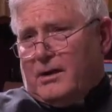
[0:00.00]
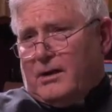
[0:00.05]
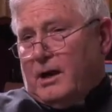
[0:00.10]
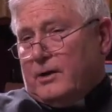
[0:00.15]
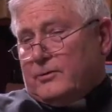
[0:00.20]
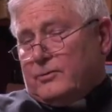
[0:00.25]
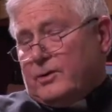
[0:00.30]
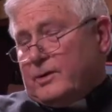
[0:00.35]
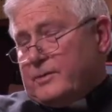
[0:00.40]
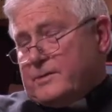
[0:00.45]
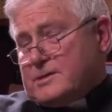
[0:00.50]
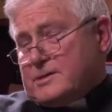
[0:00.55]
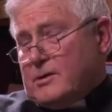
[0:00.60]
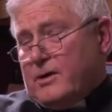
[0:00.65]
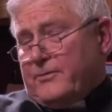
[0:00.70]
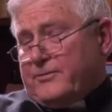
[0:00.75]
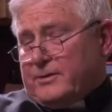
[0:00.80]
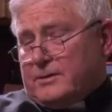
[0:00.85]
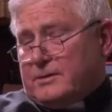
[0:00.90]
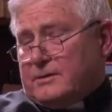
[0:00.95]
Our Lord was
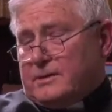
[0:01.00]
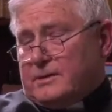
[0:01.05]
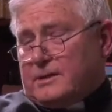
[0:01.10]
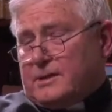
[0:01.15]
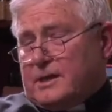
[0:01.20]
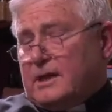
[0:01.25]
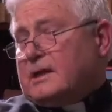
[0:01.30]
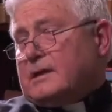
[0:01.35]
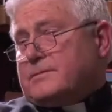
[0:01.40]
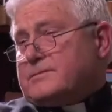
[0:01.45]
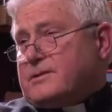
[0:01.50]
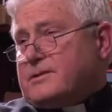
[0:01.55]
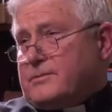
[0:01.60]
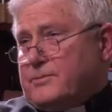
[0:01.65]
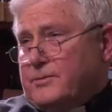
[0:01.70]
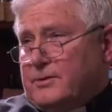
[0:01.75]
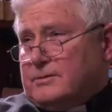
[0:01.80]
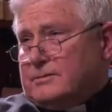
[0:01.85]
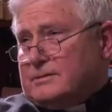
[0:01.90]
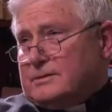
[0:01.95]
offered the kingdoms of
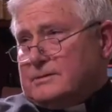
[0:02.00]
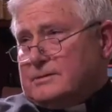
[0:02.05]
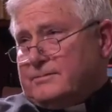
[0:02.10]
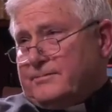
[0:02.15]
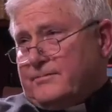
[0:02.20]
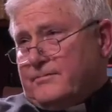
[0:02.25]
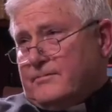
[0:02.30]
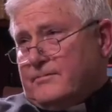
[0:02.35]
the world.